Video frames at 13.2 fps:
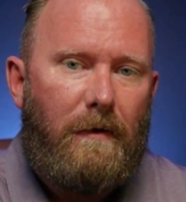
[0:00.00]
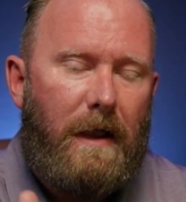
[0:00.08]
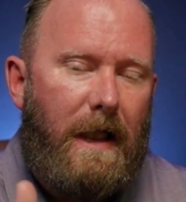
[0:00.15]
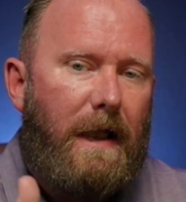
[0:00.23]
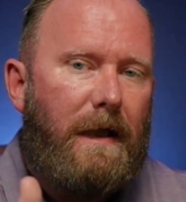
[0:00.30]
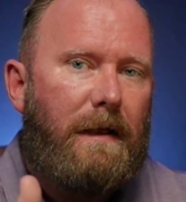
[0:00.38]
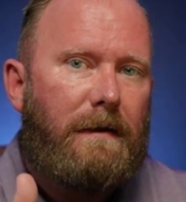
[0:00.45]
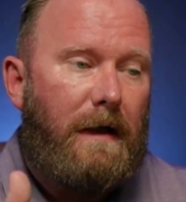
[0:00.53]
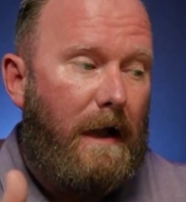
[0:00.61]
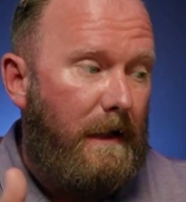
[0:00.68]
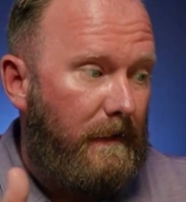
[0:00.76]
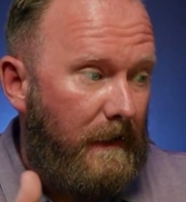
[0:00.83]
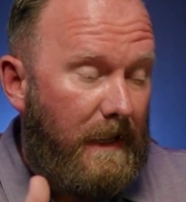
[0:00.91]
And
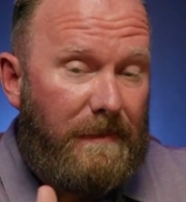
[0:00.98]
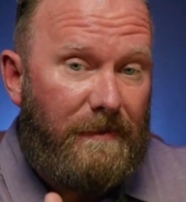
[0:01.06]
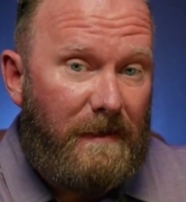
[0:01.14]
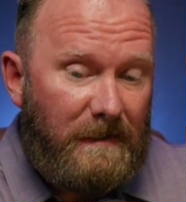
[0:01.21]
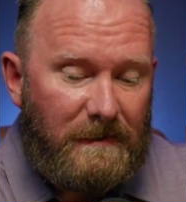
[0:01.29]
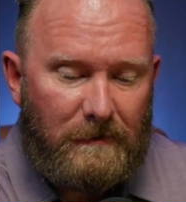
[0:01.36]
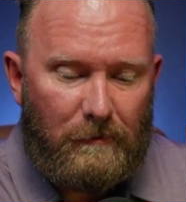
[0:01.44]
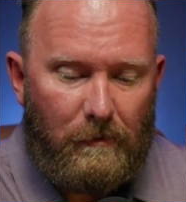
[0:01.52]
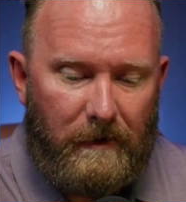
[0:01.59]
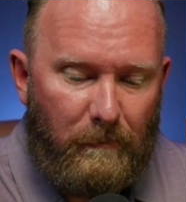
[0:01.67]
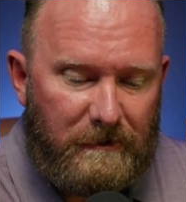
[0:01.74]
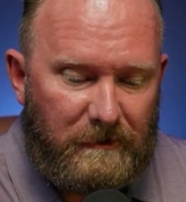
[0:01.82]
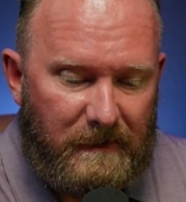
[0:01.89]
in this
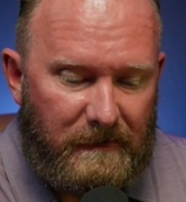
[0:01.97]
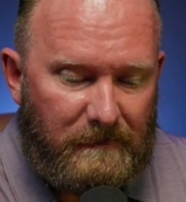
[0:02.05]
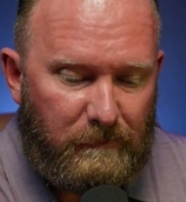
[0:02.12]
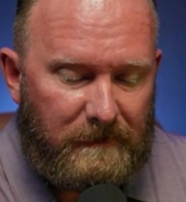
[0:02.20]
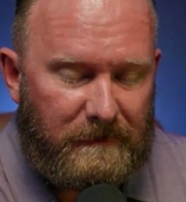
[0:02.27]
story, which this